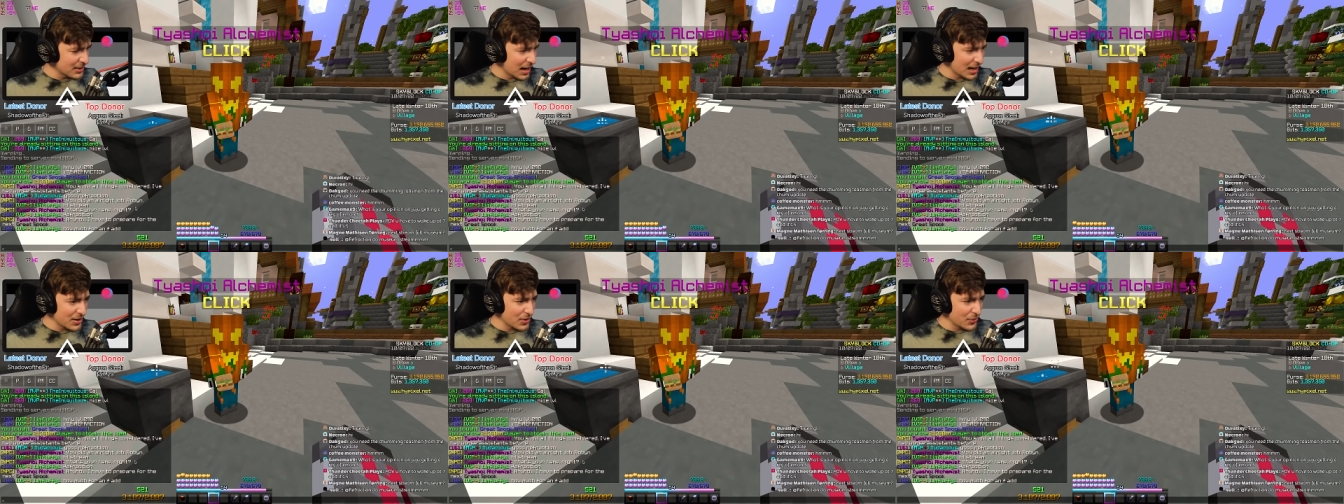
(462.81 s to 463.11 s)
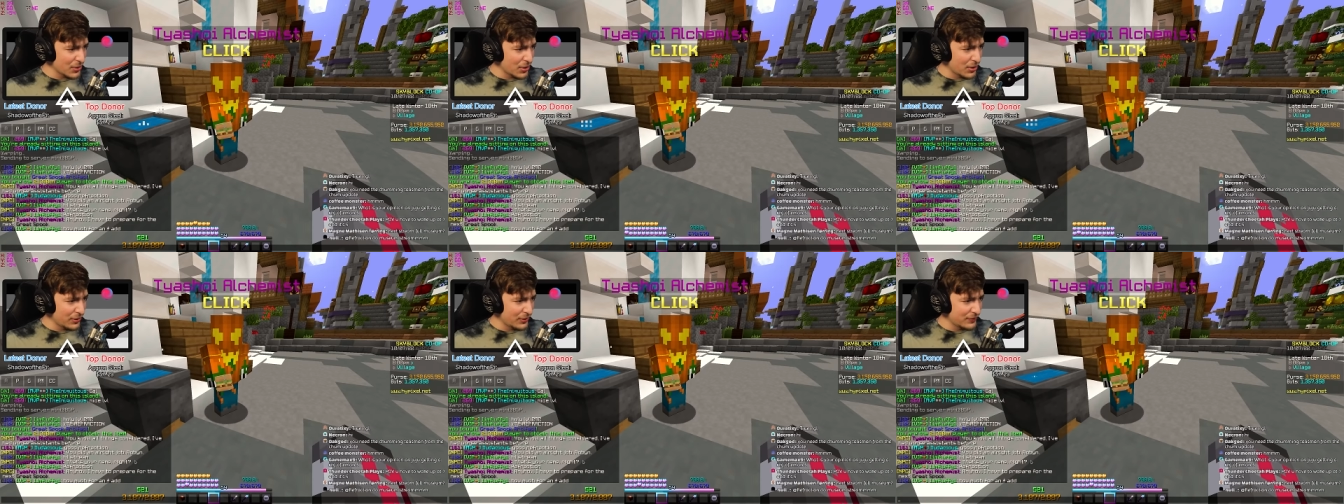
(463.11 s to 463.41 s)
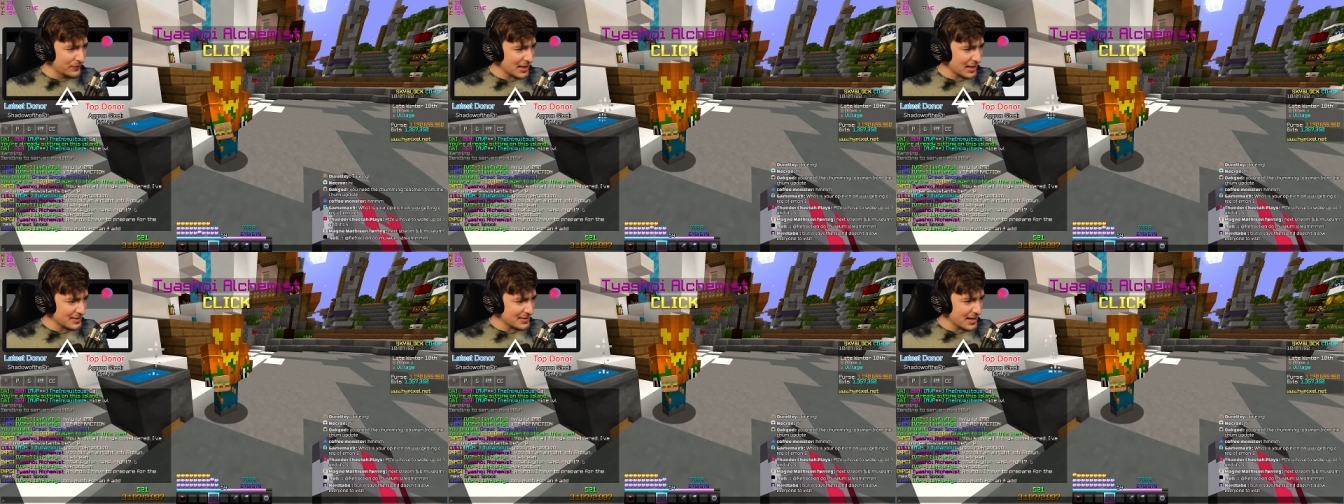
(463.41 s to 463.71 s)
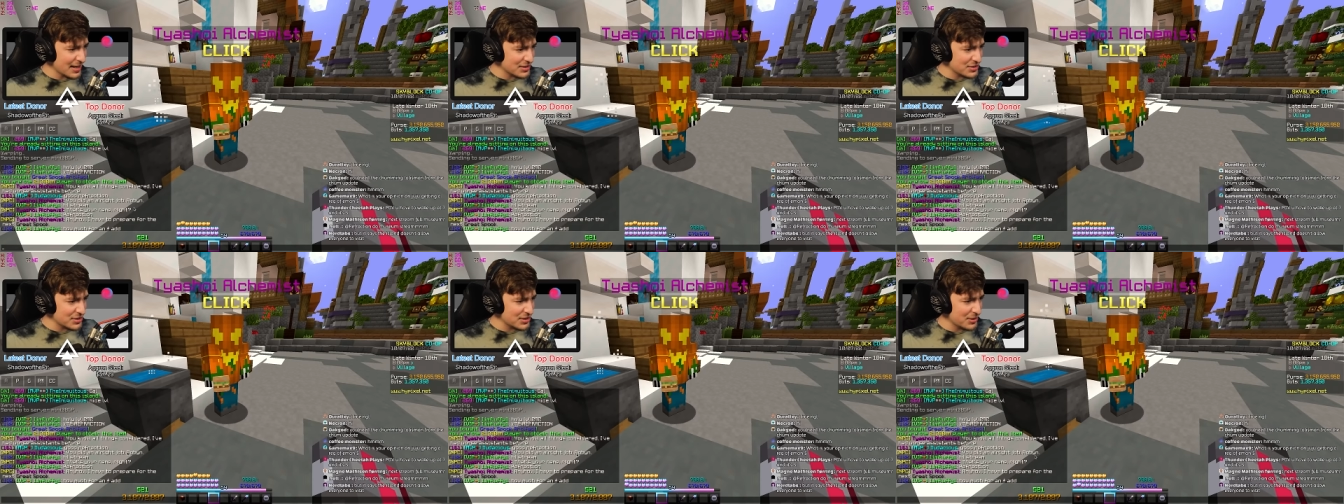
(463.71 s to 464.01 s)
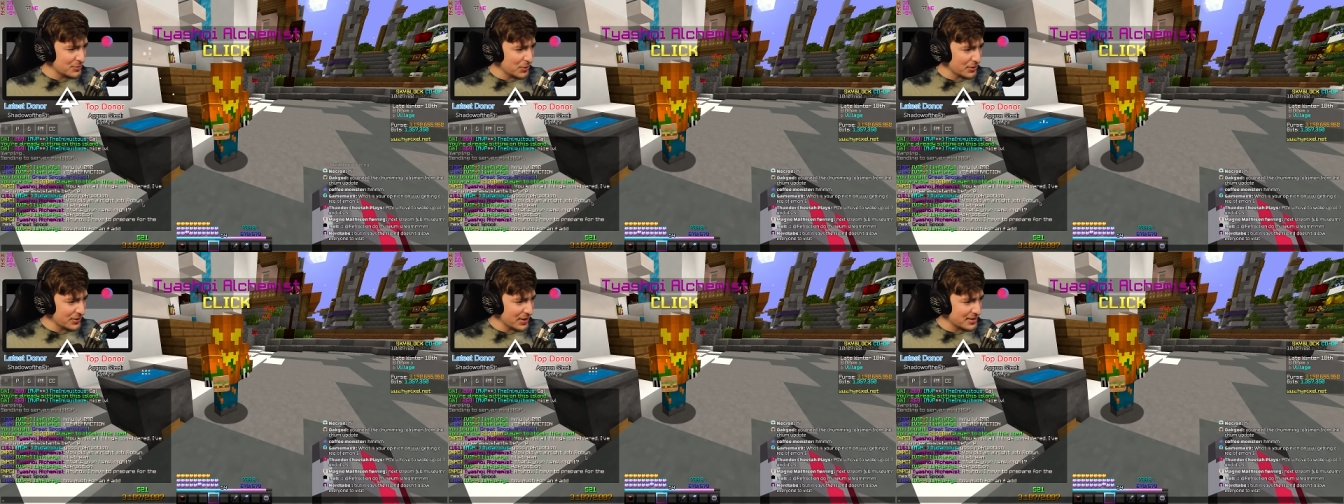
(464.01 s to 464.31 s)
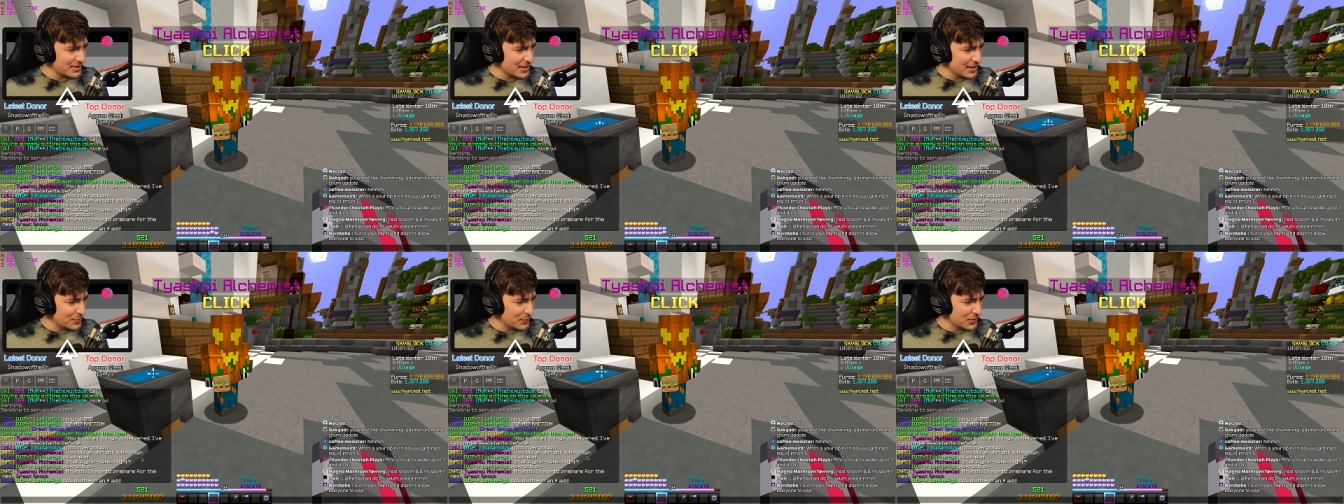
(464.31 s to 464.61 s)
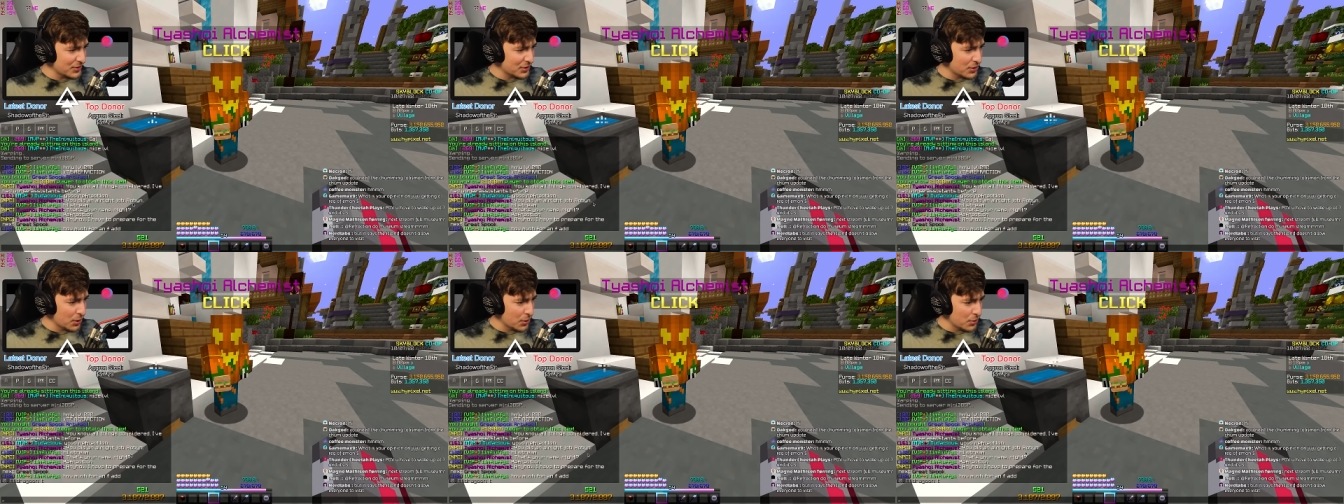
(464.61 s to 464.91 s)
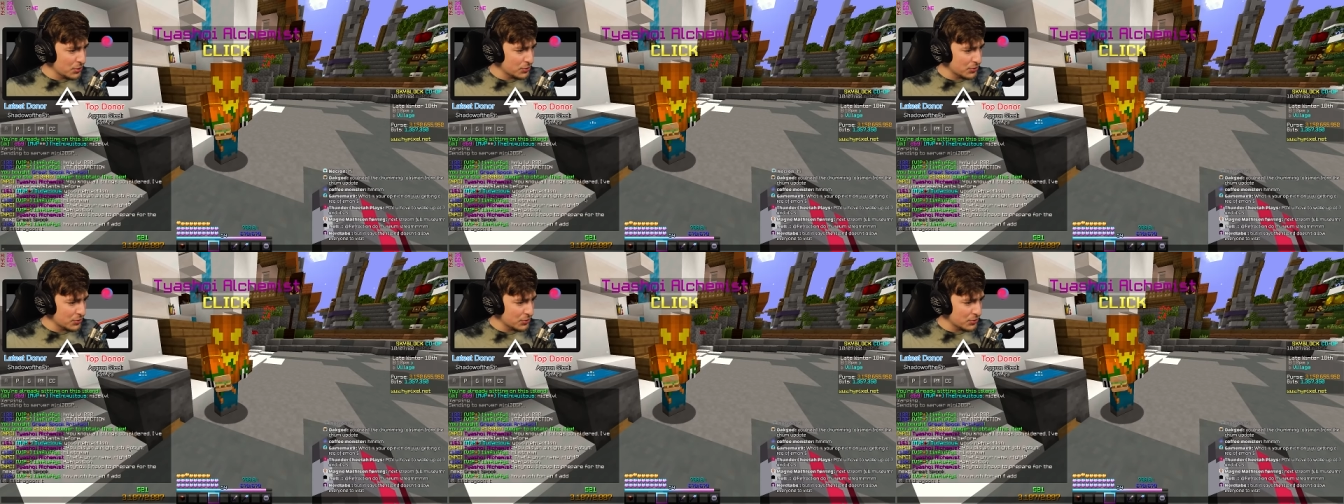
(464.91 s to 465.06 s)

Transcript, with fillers: I don't know if that's actually what they did with the code